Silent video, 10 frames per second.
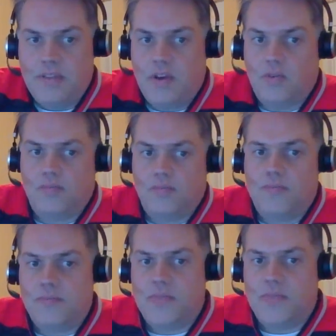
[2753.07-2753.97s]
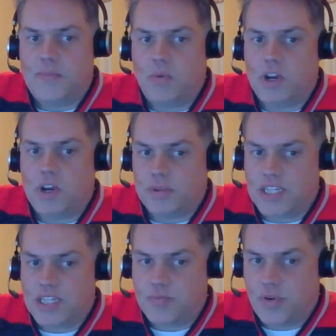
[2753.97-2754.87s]
They may want to play
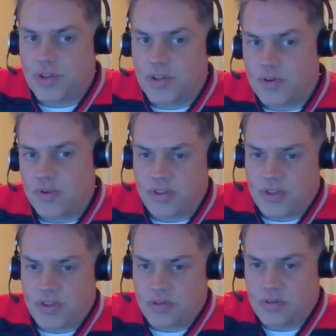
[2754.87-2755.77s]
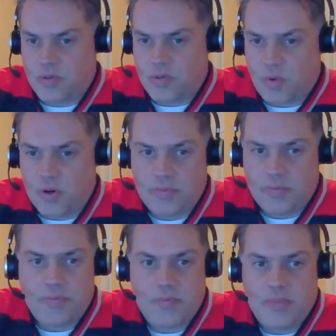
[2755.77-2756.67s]
spoiler with the
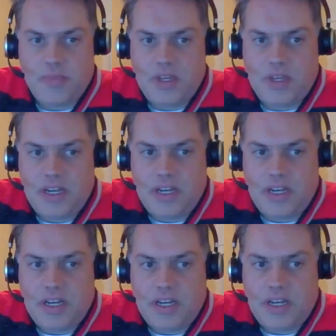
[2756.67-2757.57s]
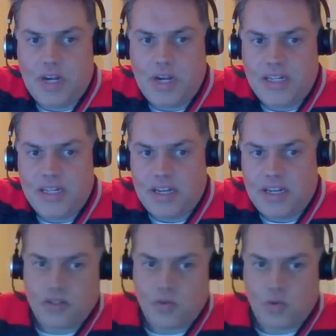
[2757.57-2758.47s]
Swarm, but
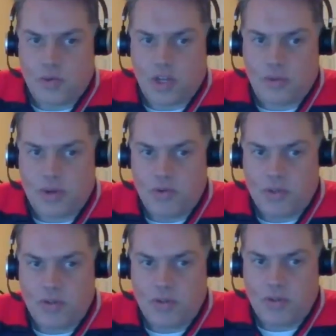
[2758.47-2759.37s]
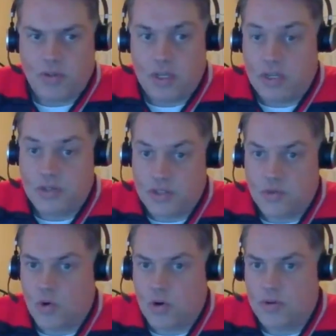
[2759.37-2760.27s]
I think the Swarm will come out,
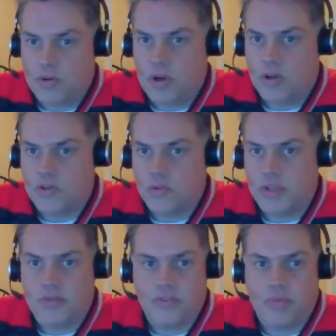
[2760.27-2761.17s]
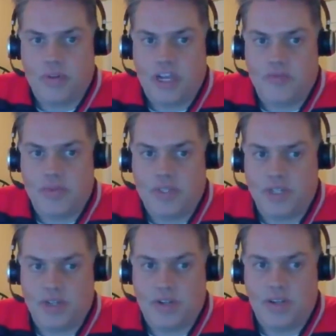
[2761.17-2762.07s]
because the Swarm are also playing for a playoff
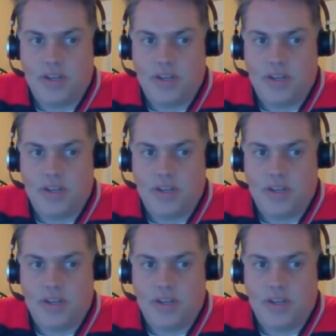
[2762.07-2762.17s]
position.